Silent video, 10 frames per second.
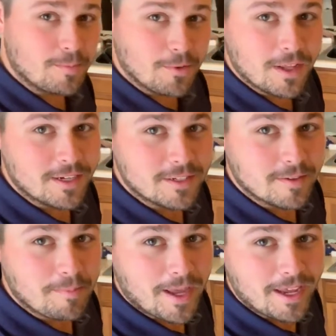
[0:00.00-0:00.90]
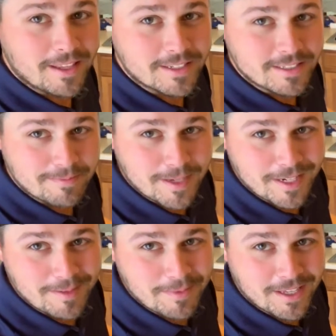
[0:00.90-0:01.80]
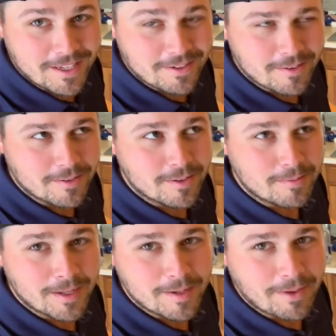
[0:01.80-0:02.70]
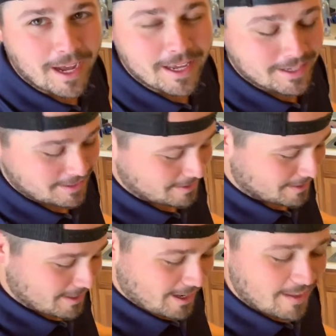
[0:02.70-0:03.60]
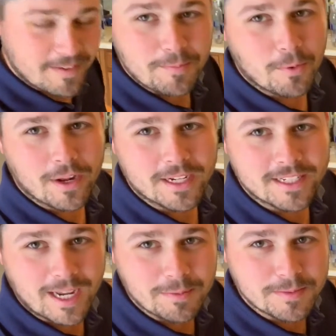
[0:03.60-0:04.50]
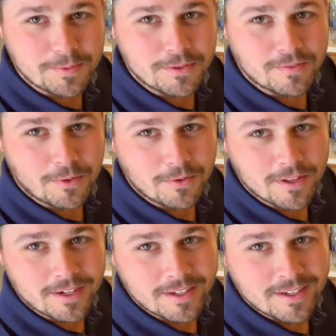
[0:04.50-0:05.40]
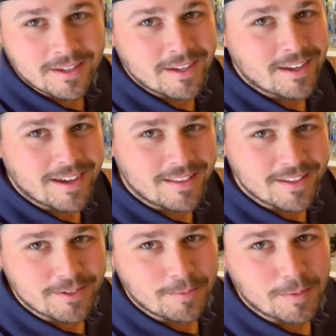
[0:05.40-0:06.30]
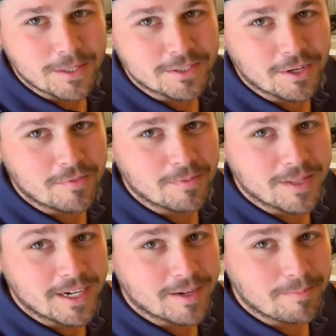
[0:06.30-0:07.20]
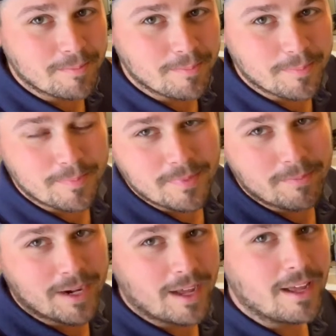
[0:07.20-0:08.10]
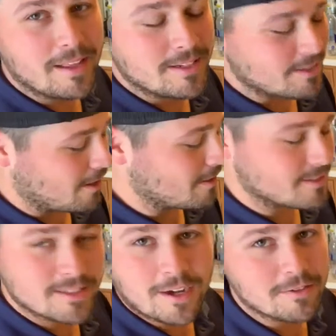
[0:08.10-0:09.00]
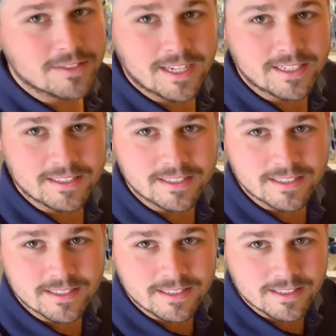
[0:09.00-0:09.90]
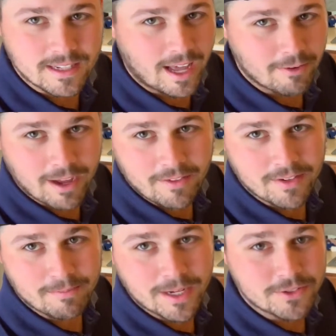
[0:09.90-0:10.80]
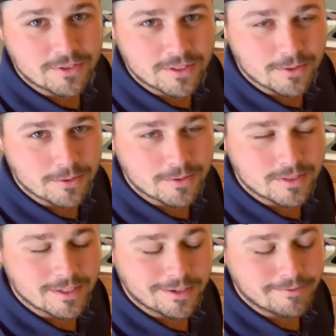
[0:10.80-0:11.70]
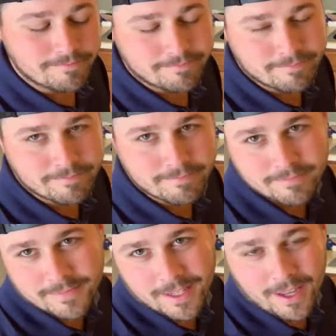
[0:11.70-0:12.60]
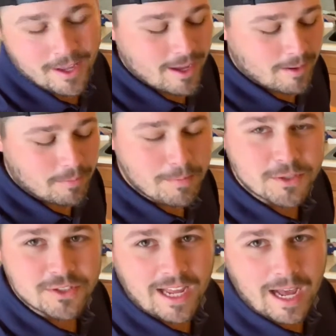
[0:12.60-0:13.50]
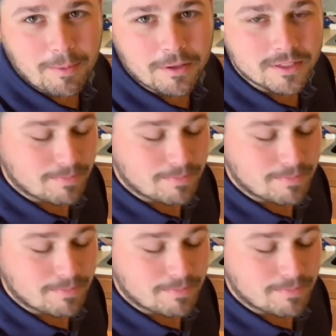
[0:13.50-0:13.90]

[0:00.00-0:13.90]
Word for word: pour that into a pan that's at medium heat or medium high heat, and then you pour like a tablespoon of oil in it, and then you pretty much go from there. But I, it's honestly all just guessing because I don't have any measuring tools, so pretty much just eyeball this